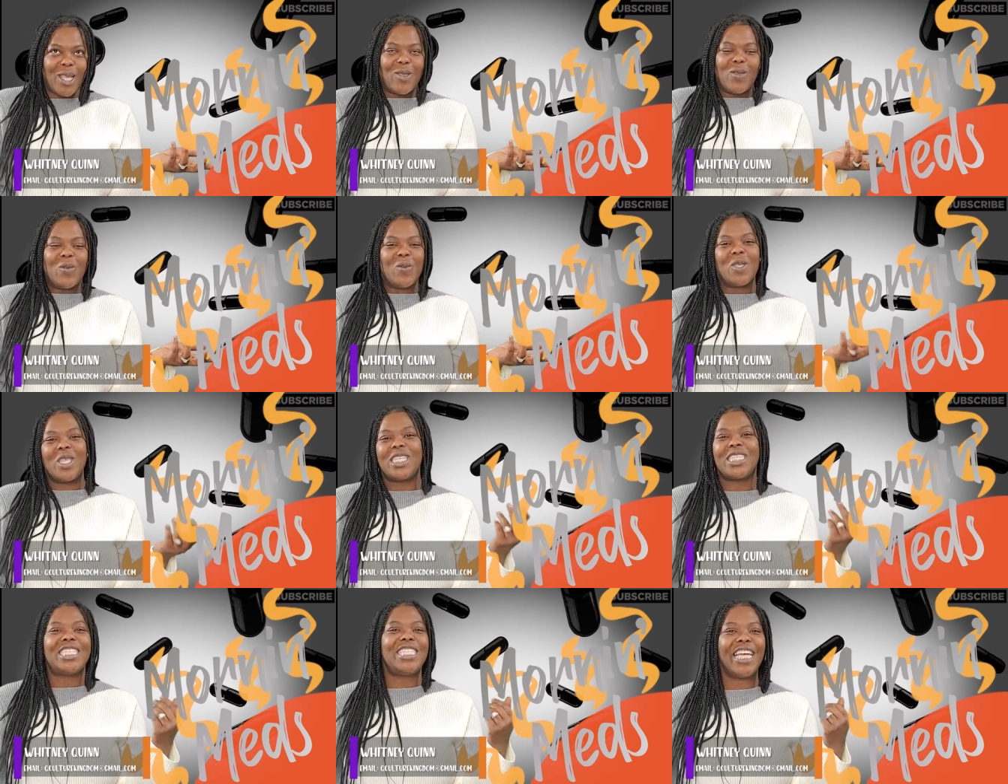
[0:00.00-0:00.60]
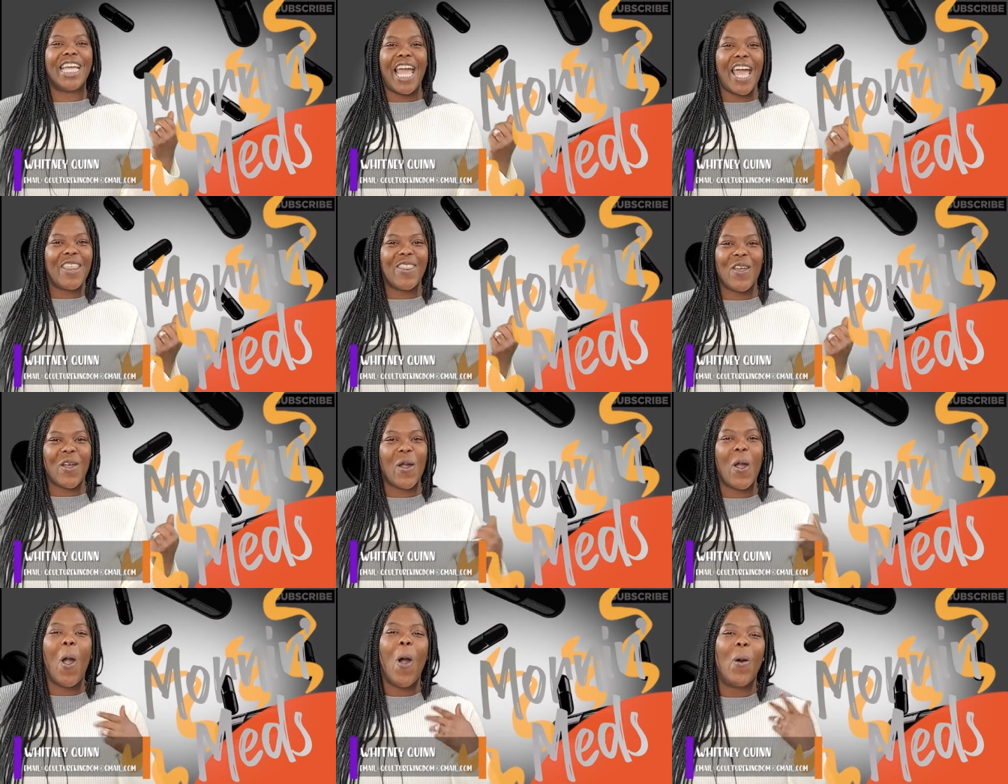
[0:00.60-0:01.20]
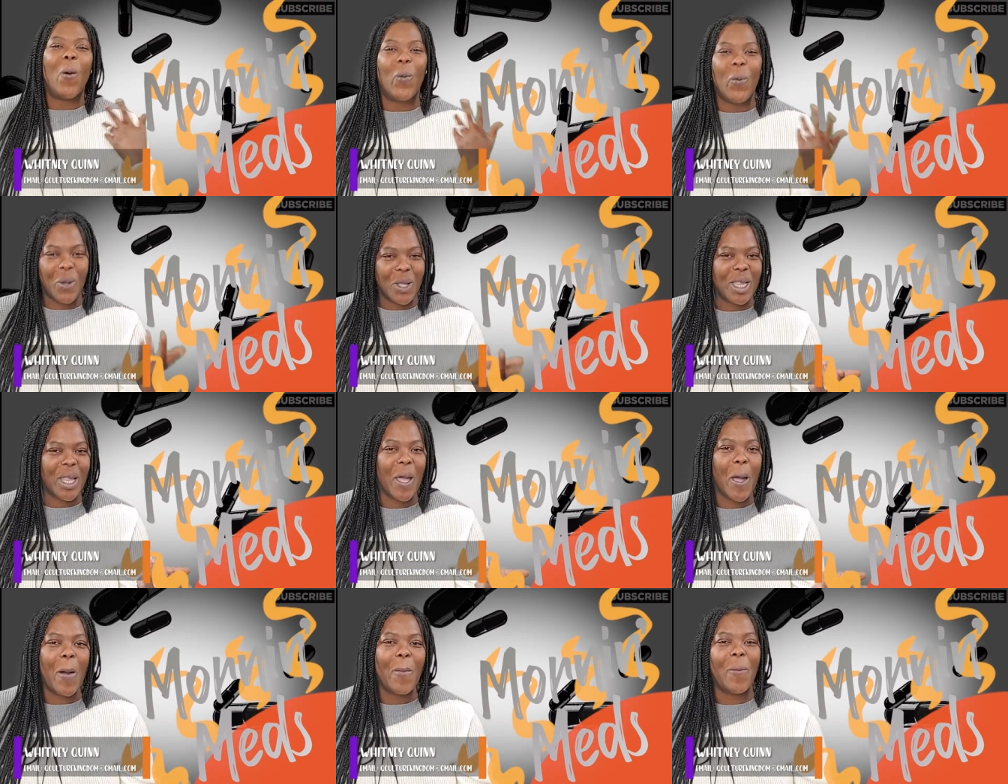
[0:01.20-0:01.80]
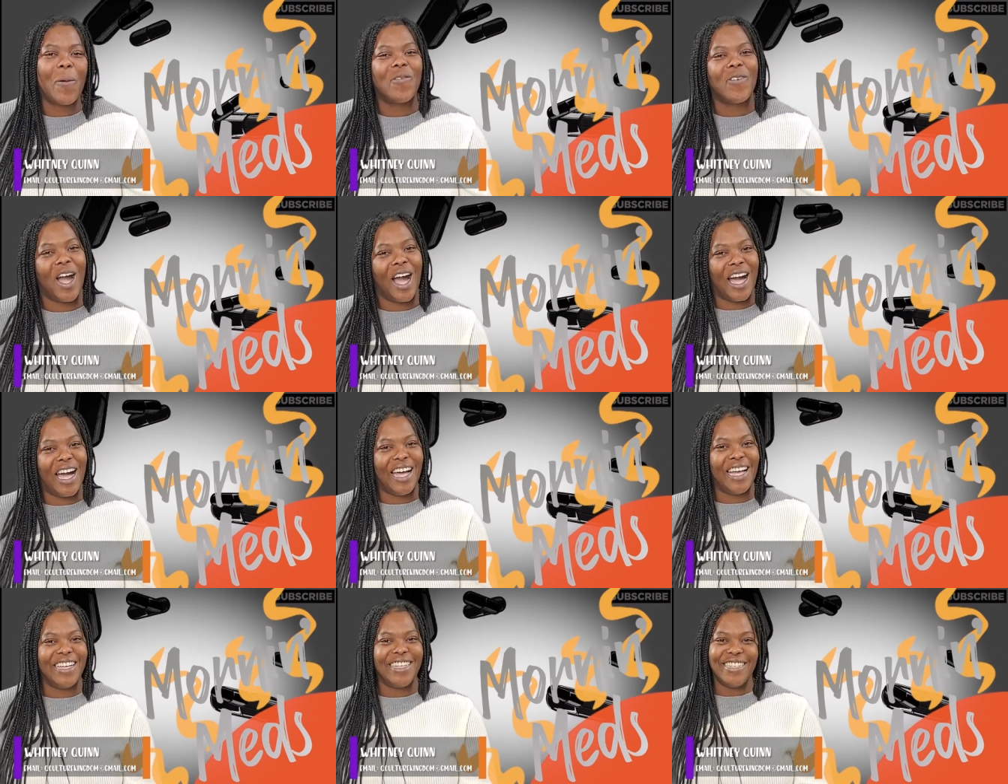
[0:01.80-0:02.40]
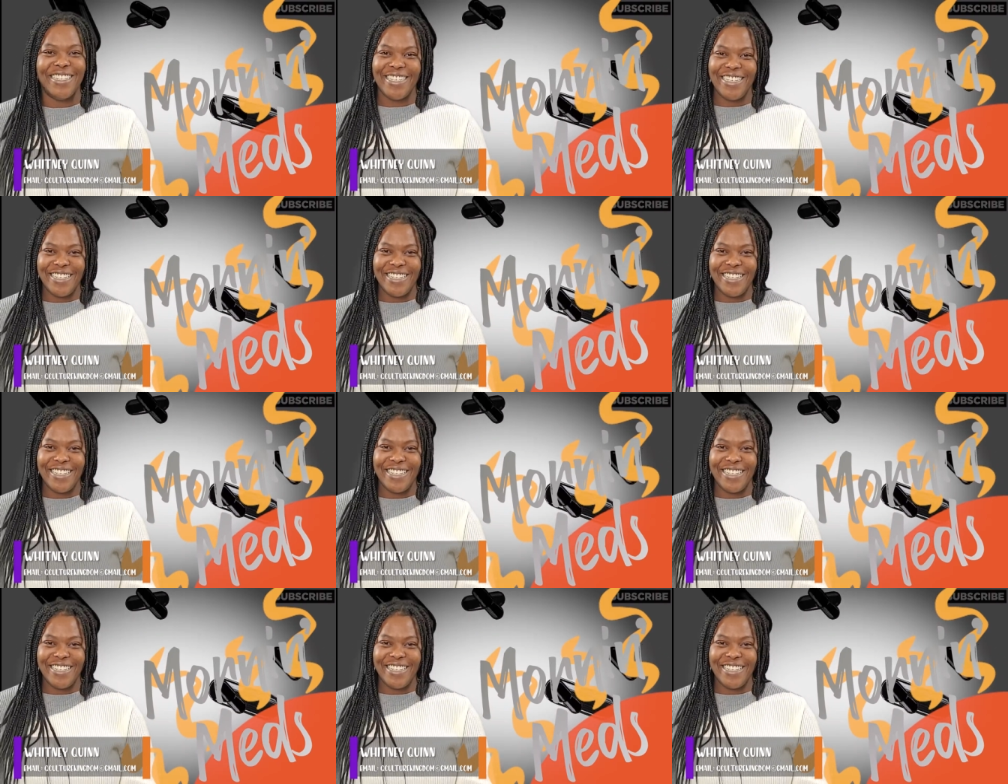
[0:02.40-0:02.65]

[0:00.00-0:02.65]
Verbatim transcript: it through this together with the help of God.